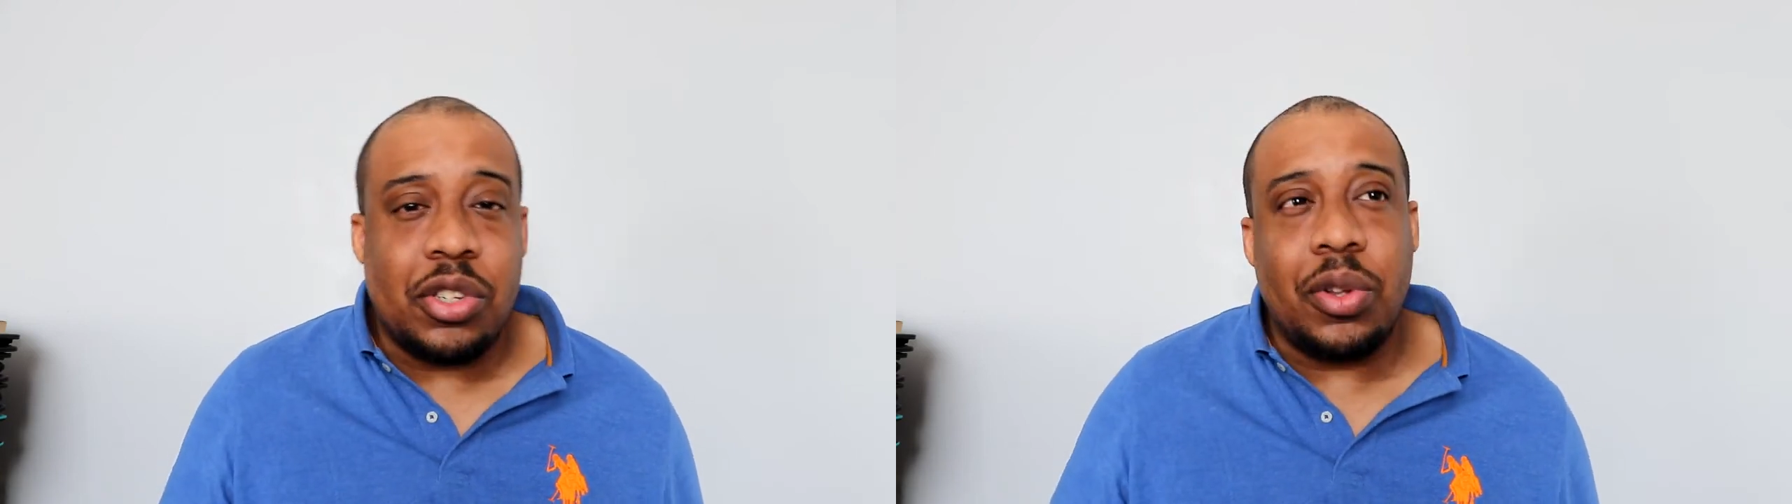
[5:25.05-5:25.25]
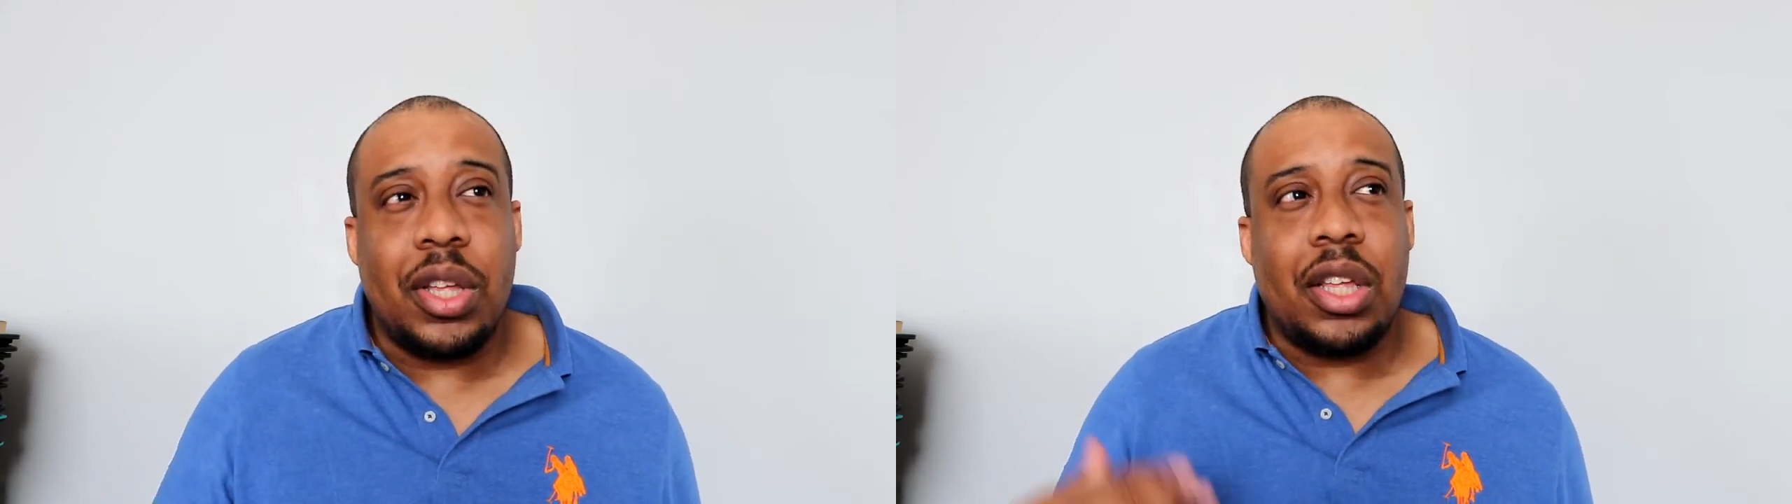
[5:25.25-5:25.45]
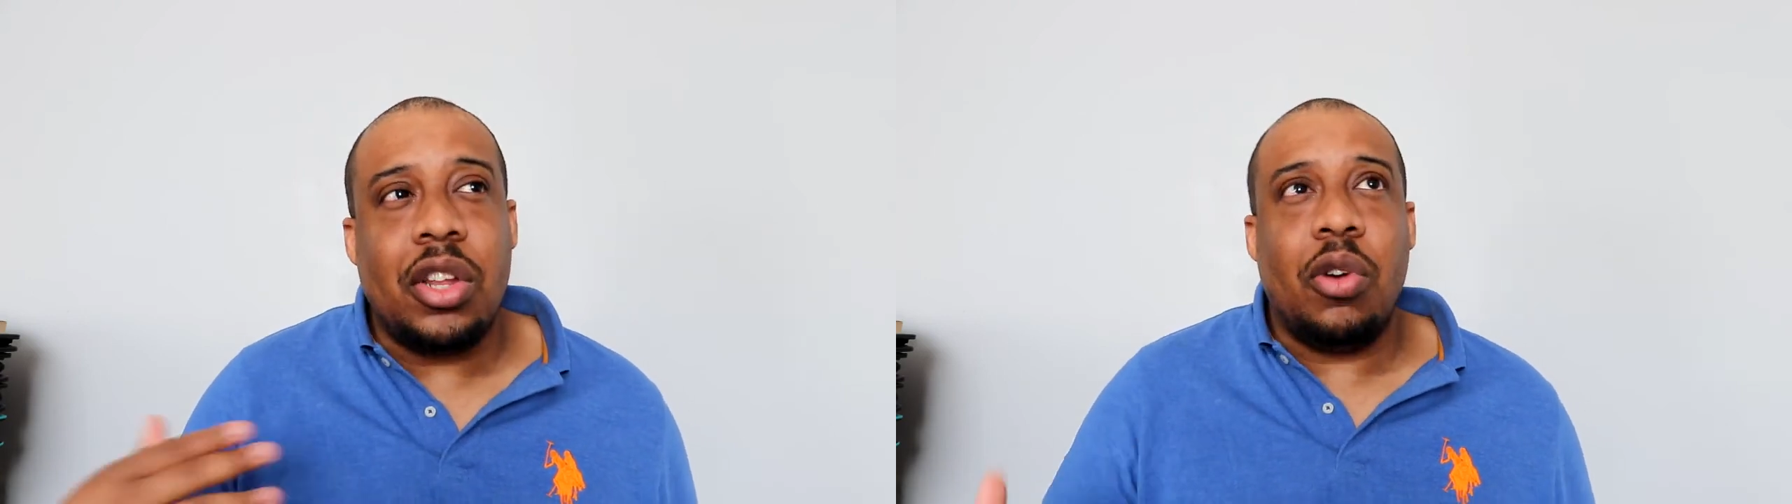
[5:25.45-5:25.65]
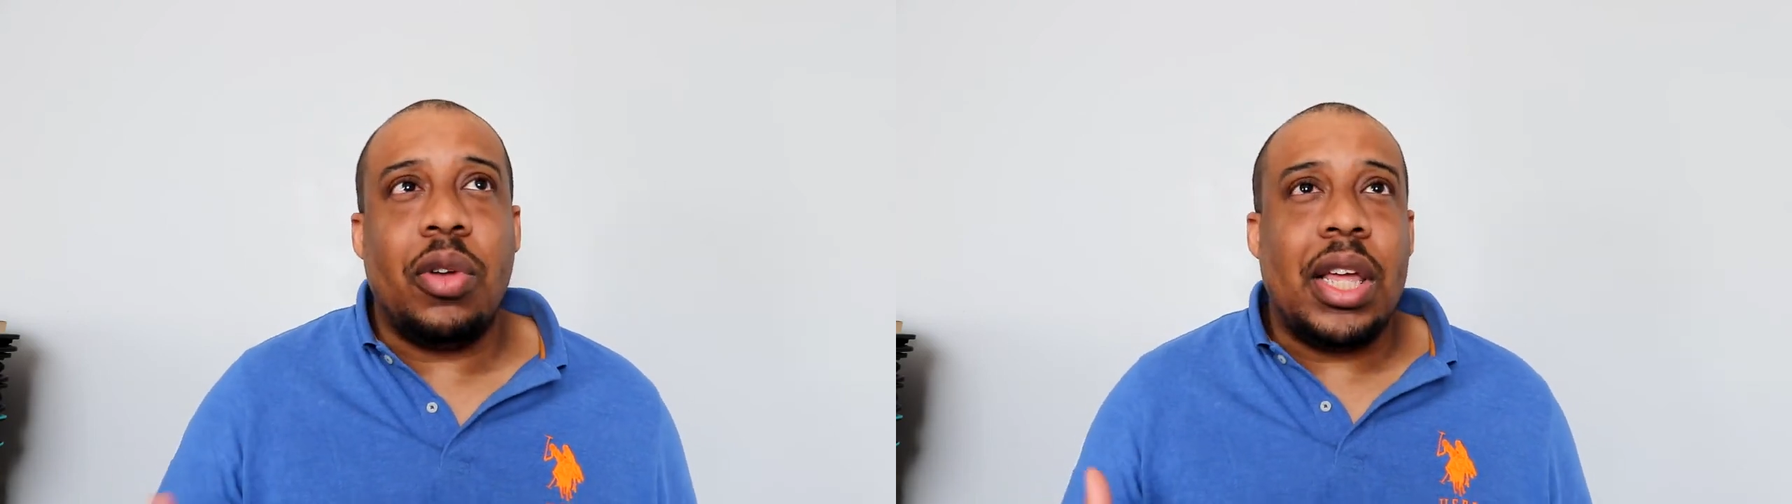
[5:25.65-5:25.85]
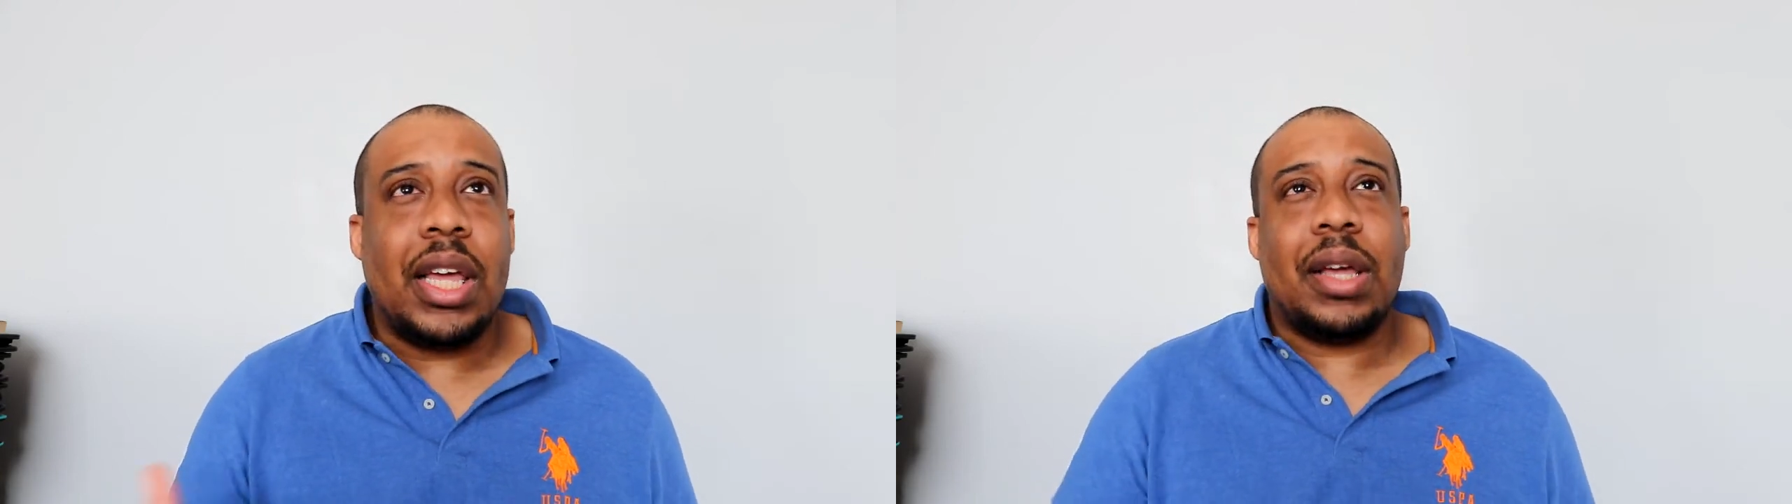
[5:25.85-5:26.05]
So, you know,
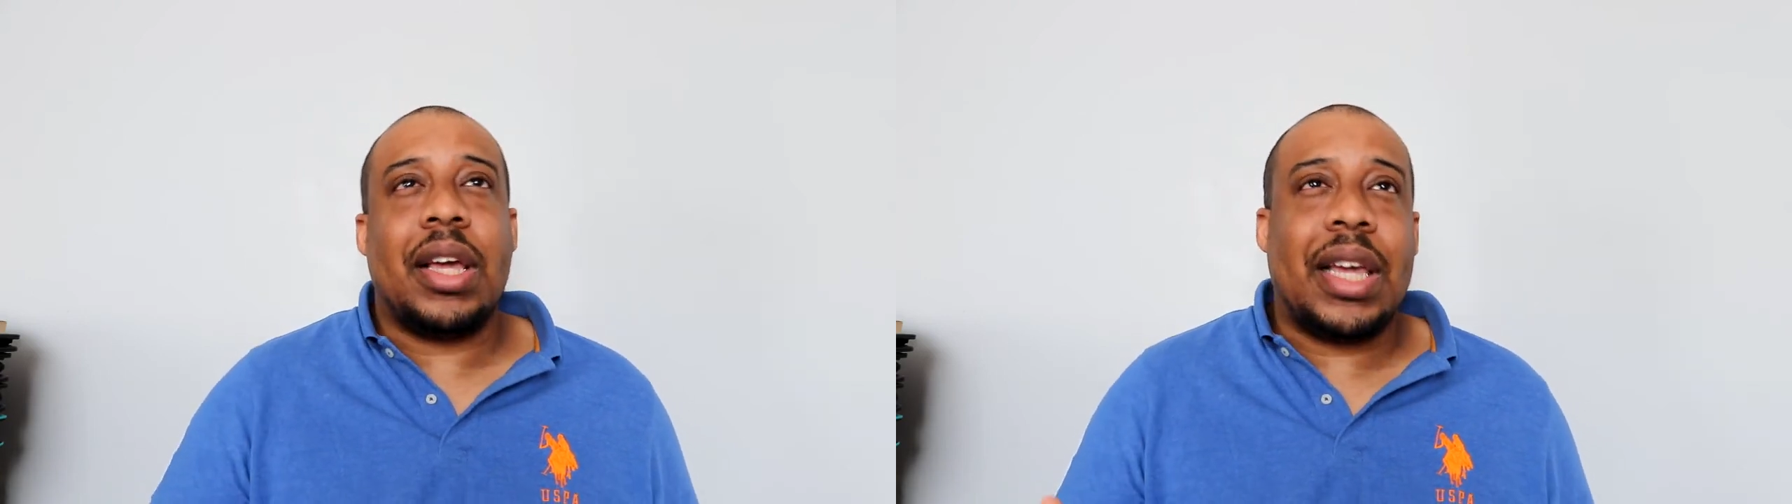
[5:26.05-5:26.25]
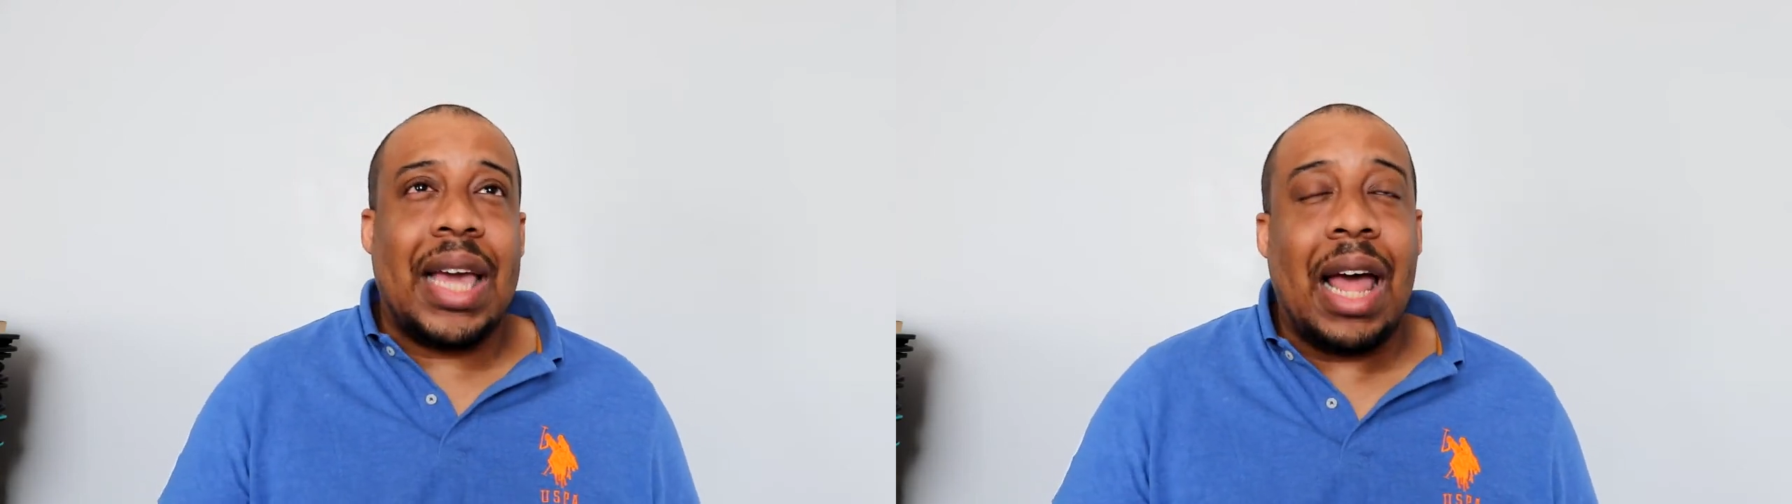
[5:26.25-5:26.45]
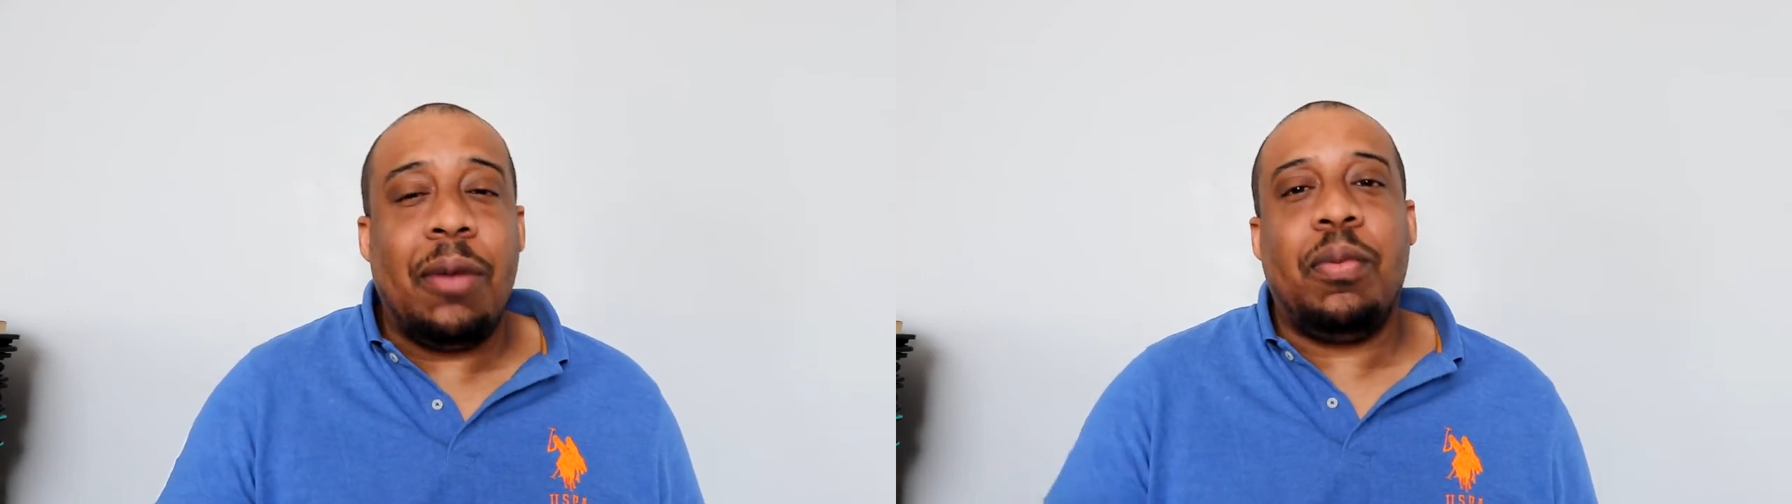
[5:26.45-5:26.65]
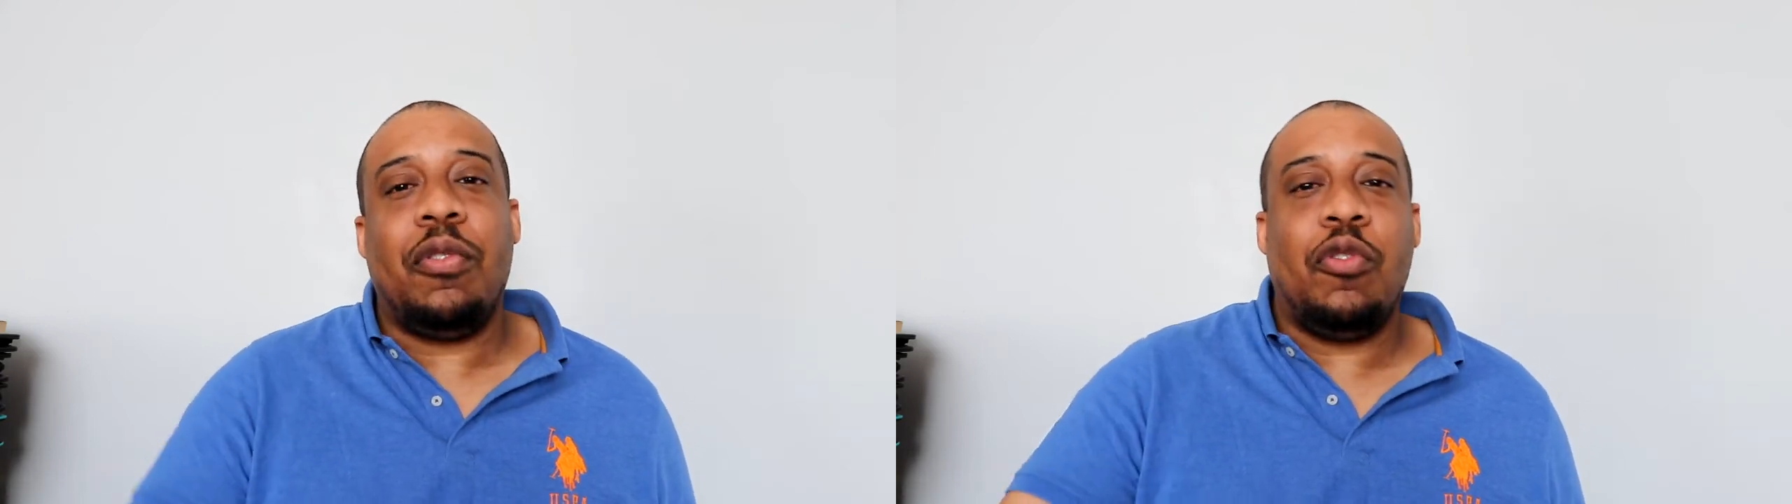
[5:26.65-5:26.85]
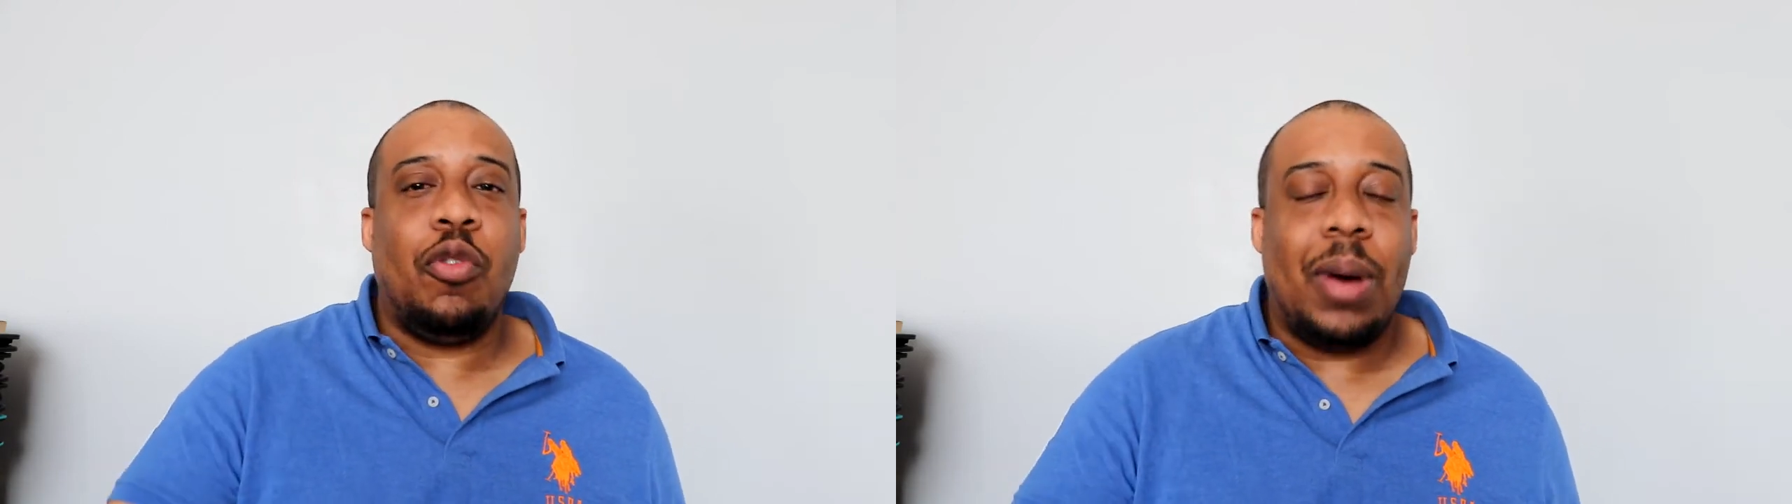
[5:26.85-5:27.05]
he can
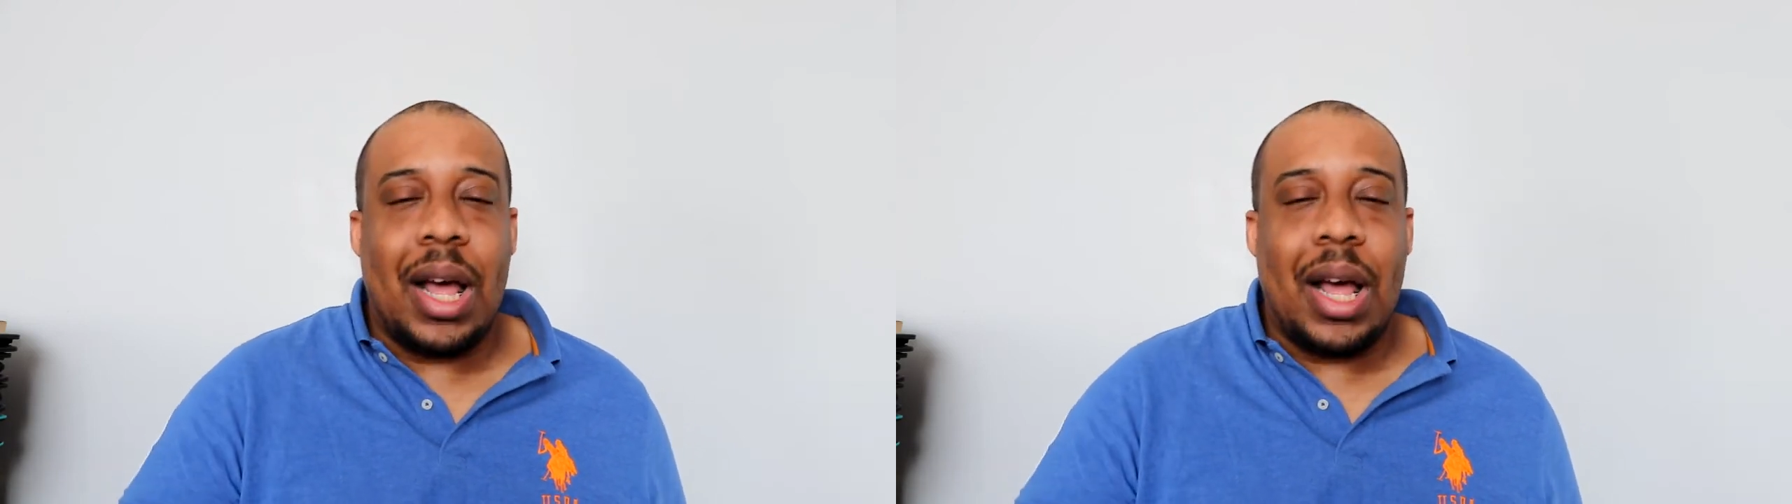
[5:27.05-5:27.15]
perform